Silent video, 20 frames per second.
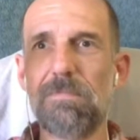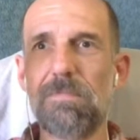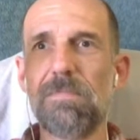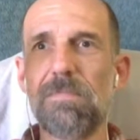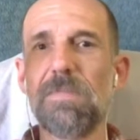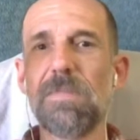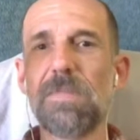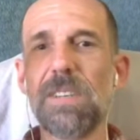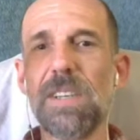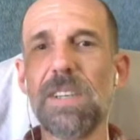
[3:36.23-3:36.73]

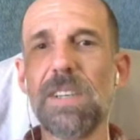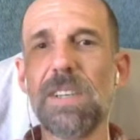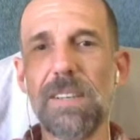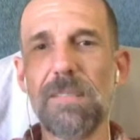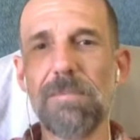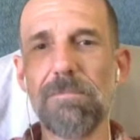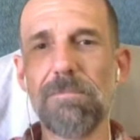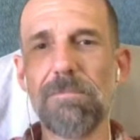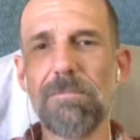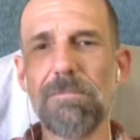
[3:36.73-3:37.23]
Really?
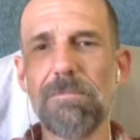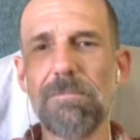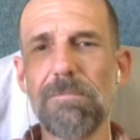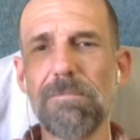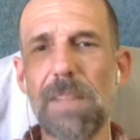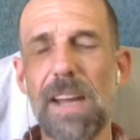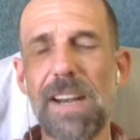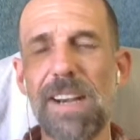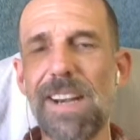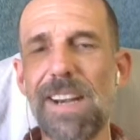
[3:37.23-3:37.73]

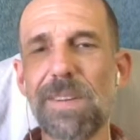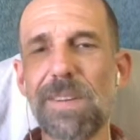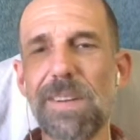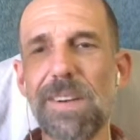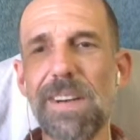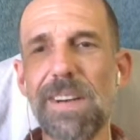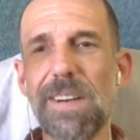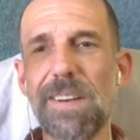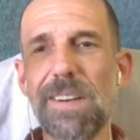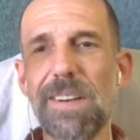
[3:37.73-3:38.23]
Not an
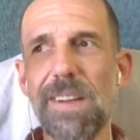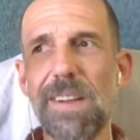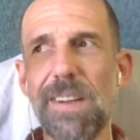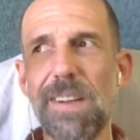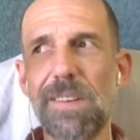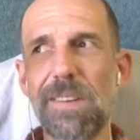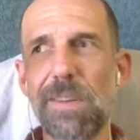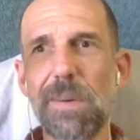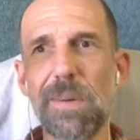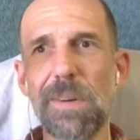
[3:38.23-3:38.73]
introverted
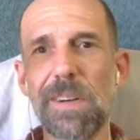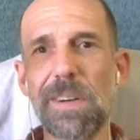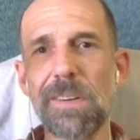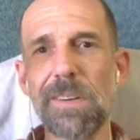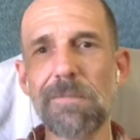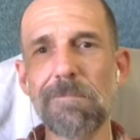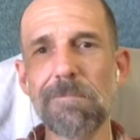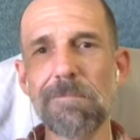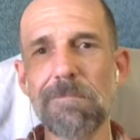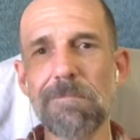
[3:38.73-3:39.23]
intuitor?
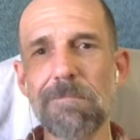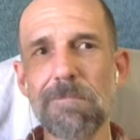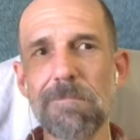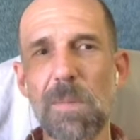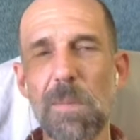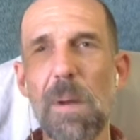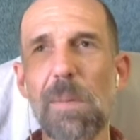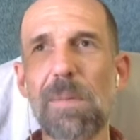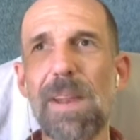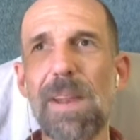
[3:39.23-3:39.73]

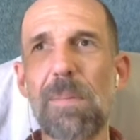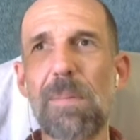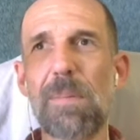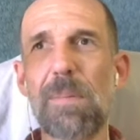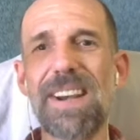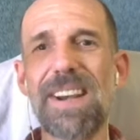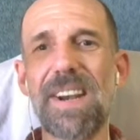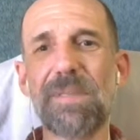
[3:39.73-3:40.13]
They're probably not paying enough